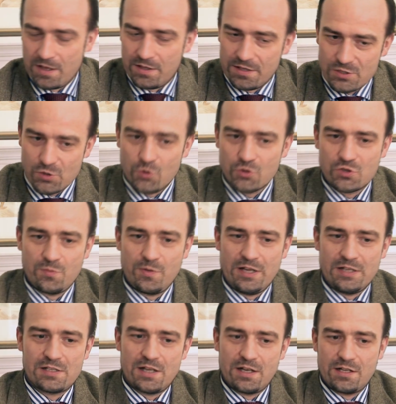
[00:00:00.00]
This also
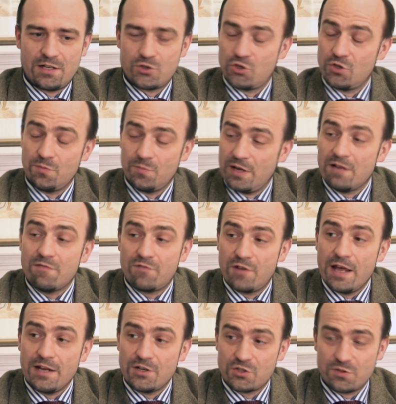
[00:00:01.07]
means that there shouldn't be
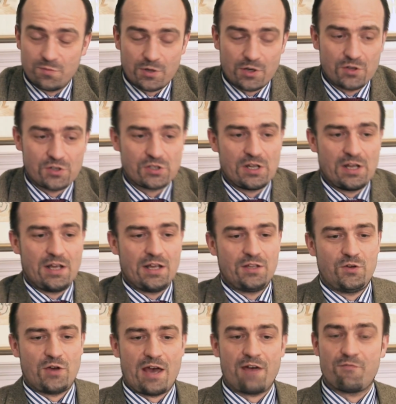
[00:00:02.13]
inflation, because
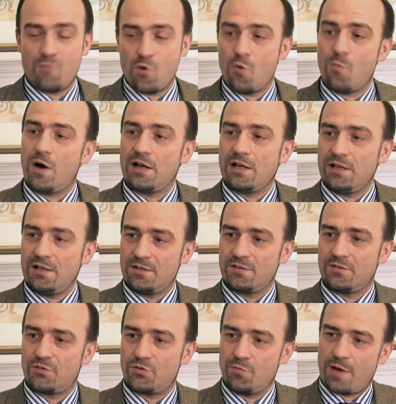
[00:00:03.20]
you have more money
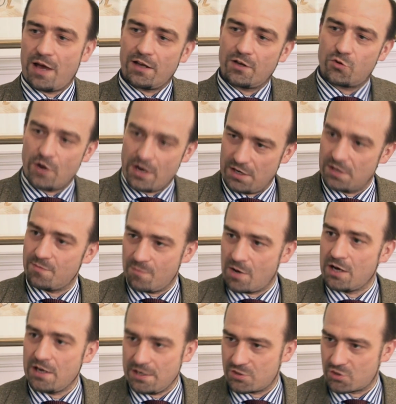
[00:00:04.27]
through bank credit,
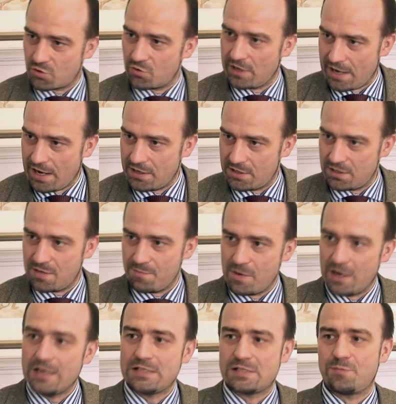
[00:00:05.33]
money is created, the
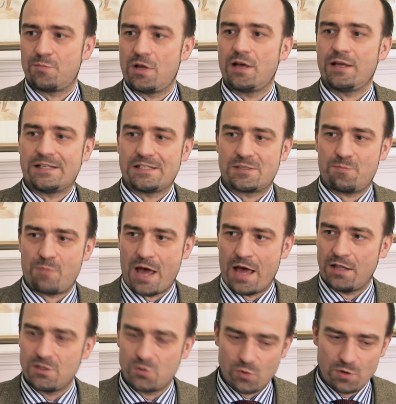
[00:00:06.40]
money supply
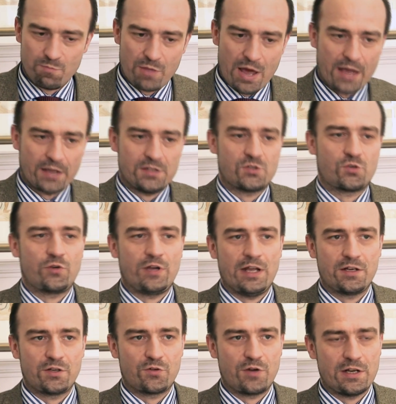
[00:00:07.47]
expands when banks
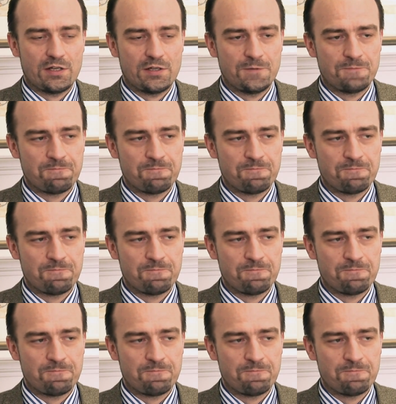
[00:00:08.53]
create credit.